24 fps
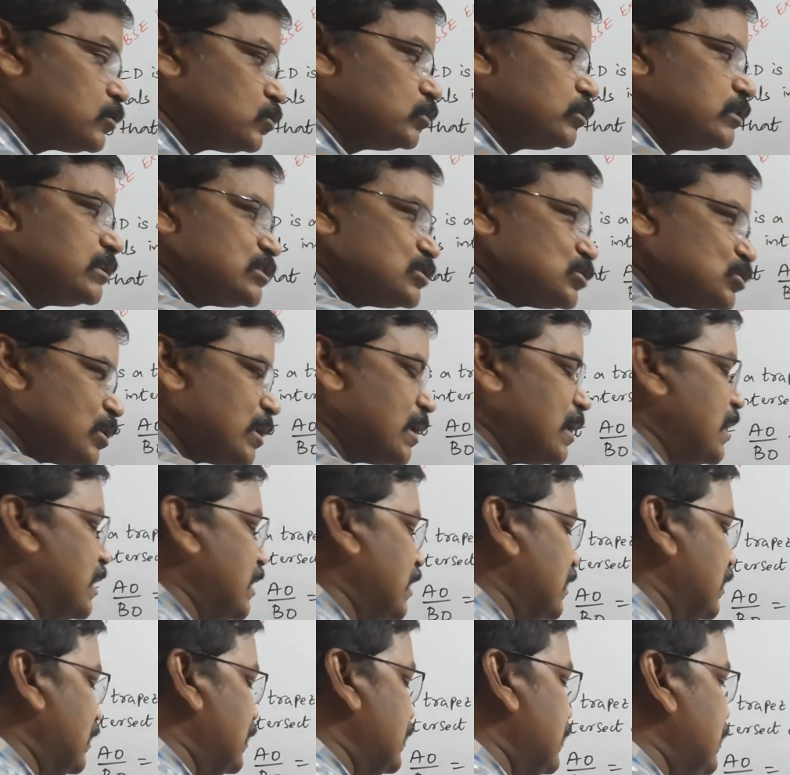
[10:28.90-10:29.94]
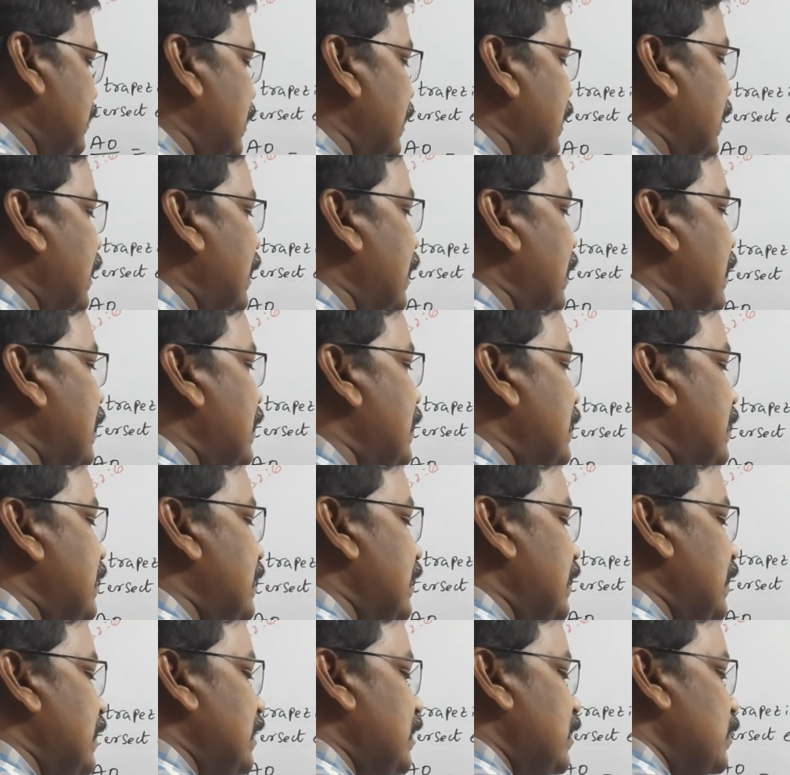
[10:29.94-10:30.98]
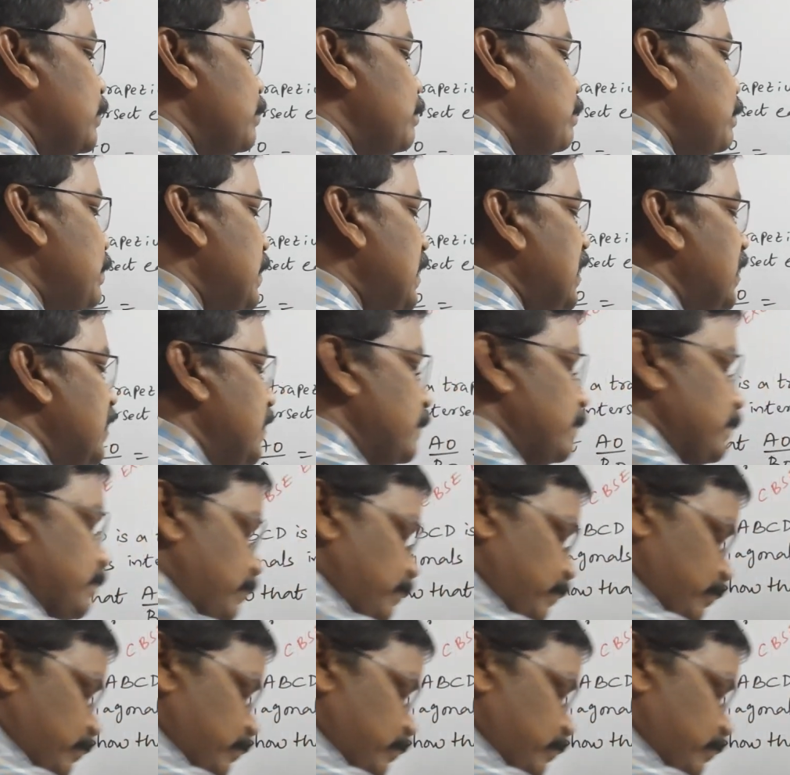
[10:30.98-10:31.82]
to this triangle ADB,